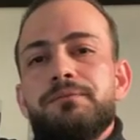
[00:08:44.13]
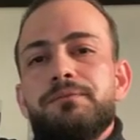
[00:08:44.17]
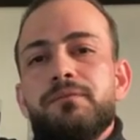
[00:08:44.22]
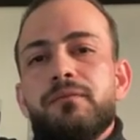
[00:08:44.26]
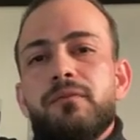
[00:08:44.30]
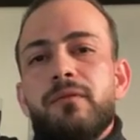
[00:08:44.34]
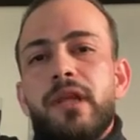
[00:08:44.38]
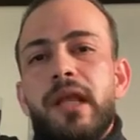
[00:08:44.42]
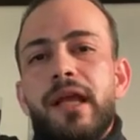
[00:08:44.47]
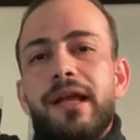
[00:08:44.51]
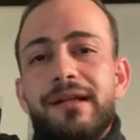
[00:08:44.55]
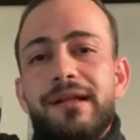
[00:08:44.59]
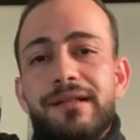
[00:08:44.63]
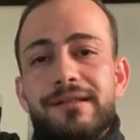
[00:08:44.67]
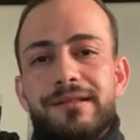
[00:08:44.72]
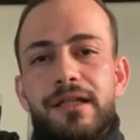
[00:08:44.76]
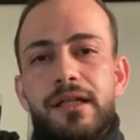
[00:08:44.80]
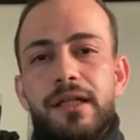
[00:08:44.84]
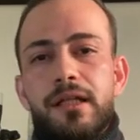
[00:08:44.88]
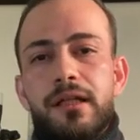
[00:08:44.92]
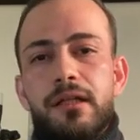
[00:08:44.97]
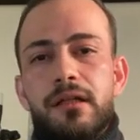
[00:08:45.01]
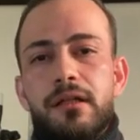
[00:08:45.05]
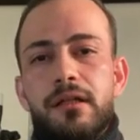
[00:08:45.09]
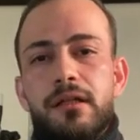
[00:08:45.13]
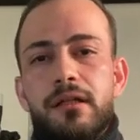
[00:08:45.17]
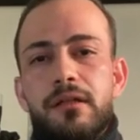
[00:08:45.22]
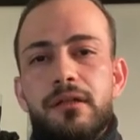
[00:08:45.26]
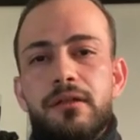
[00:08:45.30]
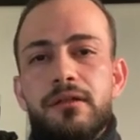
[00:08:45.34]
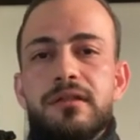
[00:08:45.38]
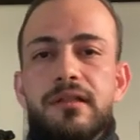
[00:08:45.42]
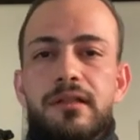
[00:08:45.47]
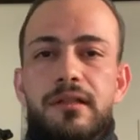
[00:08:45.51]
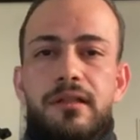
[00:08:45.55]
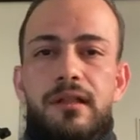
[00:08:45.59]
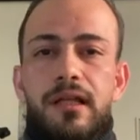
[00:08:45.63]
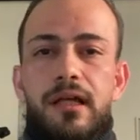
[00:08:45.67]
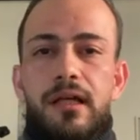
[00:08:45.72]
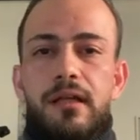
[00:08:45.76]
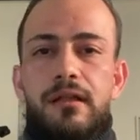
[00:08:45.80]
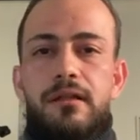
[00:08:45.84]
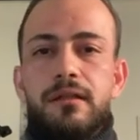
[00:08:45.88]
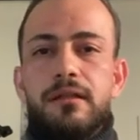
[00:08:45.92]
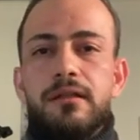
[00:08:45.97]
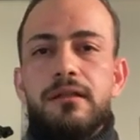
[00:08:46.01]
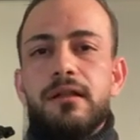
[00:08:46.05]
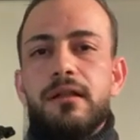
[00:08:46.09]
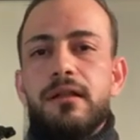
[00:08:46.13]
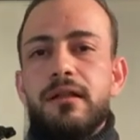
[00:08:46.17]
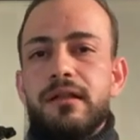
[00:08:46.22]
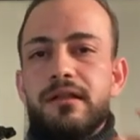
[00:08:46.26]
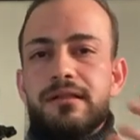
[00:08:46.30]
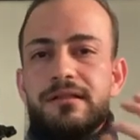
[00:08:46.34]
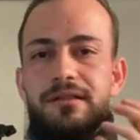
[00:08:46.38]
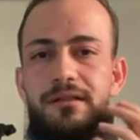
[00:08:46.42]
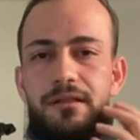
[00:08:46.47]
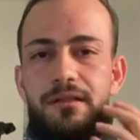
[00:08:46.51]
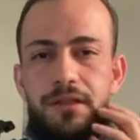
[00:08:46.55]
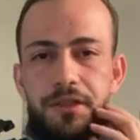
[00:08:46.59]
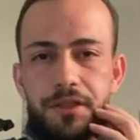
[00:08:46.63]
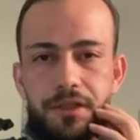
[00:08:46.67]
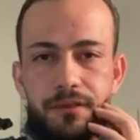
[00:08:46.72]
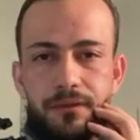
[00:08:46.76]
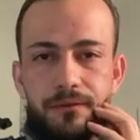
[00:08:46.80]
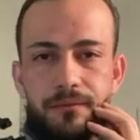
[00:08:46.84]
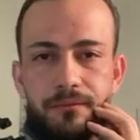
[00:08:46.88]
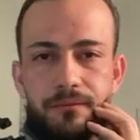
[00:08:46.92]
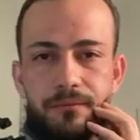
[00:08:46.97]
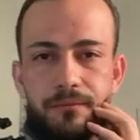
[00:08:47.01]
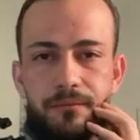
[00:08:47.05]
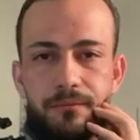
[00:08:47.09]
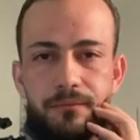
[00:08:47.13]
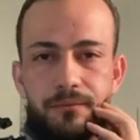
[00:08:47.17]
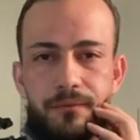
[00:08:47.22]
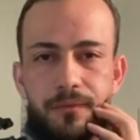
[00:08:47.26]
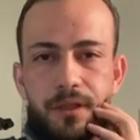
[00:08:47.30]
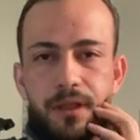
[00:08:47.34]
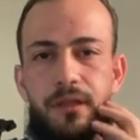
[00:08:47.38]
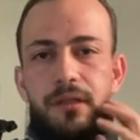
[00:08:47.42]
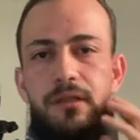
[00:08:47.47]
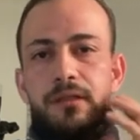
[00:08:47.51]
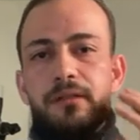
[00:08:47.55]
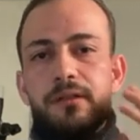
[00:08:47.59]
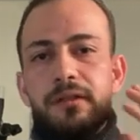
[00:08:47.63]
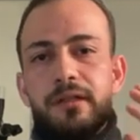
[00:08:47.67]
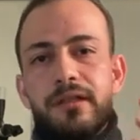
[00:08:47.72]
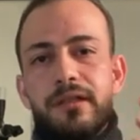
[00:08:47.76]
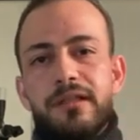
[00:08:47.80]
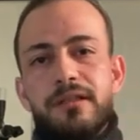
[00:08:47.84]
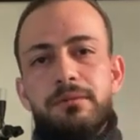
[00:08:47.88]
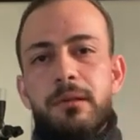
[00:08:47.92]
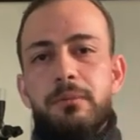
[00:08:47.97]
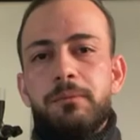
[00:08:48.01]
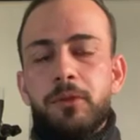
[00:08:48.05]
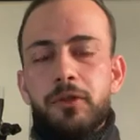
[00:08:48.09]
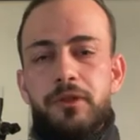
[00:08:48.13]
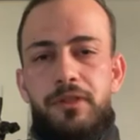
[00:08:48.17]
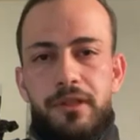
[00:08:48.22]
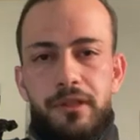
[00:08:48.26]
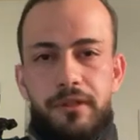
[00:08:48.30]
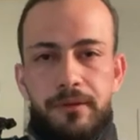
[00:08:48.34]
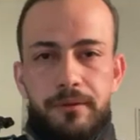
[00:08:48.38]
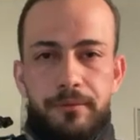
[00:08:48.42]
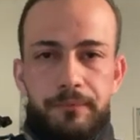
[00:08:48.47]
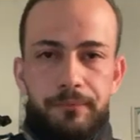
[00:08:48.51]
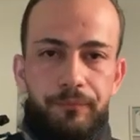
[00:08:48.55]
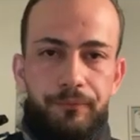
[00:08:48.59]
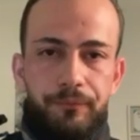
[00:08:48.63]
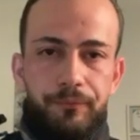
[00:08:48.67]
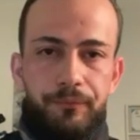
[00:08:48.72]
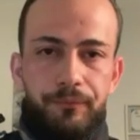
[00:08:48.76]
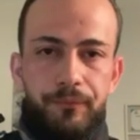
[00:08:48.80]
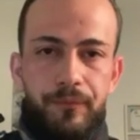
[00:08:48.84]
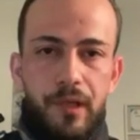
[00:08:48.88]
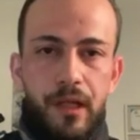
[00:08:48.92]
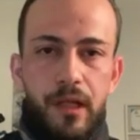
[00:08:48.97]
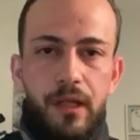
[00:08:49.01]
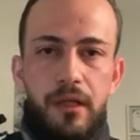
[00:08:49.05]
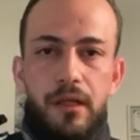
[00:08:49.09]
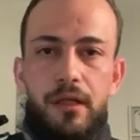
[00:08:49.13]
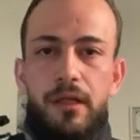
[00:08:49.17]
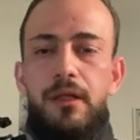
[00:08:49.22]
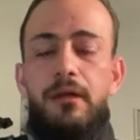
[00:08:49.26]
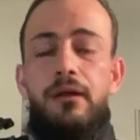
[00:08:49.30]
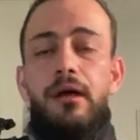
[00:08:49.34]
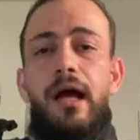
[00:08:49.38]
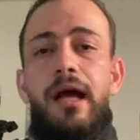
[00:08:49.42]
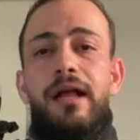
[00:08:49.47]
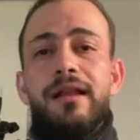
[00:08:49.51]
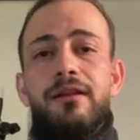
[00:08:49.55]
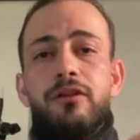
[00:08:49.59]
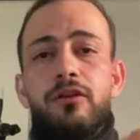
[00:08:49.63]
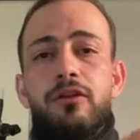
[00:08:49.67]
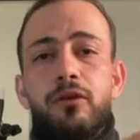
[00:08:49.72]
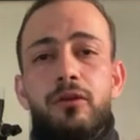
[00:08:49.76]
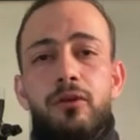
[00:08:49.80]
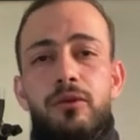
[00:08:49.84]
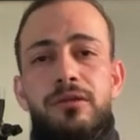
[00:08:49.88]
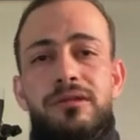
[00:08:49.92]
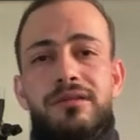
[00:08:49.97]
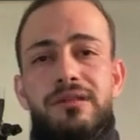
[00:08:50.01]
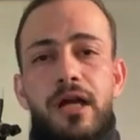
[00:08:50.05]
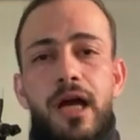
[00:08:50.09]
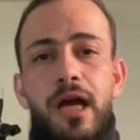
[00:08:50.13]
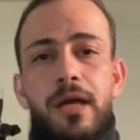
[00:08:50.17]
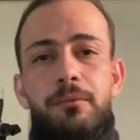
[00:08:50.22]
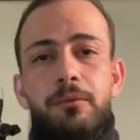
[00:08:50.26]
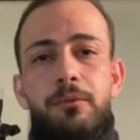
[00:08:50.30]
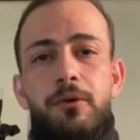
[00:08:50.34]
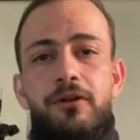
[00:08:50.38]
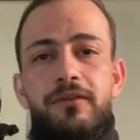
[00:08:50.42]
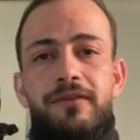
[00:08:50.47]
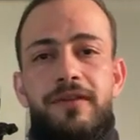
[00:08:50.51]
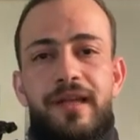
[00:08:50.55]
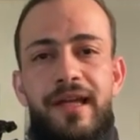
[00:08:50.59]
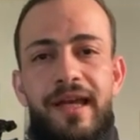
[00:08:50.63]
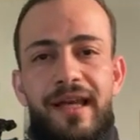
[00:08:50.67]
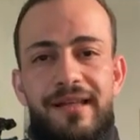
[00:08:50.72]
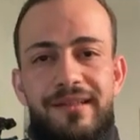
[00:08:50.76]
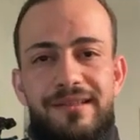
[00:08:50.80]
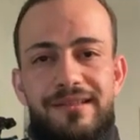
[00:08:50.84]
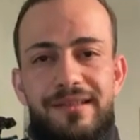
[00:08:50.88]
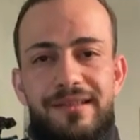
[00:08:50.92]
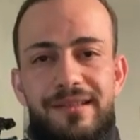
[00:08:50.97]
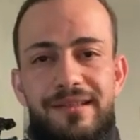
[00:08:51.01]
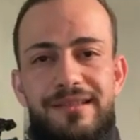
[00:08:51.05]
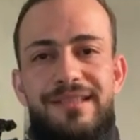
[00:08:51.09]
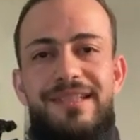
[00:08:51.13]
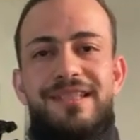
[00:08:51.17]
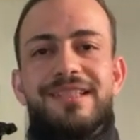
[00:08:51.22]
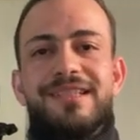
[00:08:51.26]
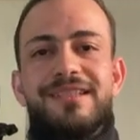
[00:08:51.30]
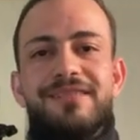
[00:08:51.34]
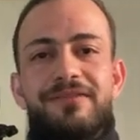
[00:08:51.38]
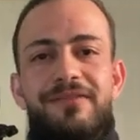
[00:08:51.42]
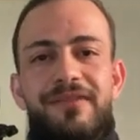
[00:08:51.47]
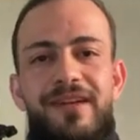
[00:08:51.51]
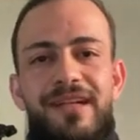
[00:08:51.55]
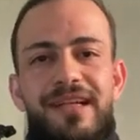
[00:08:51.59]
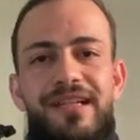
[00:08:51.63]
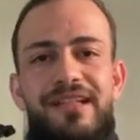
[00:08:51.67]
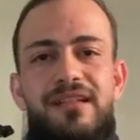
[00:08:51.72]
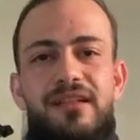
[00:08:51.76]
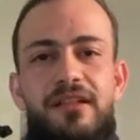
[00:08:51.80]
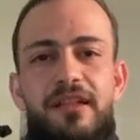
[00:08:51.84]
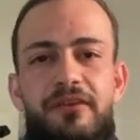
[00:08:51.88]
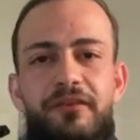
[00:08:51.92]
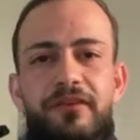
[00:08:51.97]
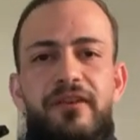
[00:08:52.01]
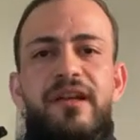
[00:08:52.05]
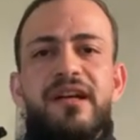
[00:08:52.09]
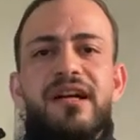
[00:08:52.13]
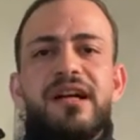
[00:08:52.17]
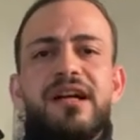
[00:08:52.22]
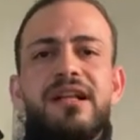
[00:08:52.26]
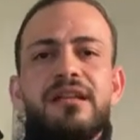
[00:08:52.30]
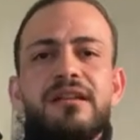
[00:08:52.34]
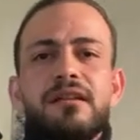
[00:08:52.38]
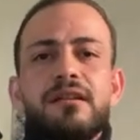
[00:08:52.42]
X-ray, you see that there is lesion and there is Pulpotec. And those type of cases, it's very difficult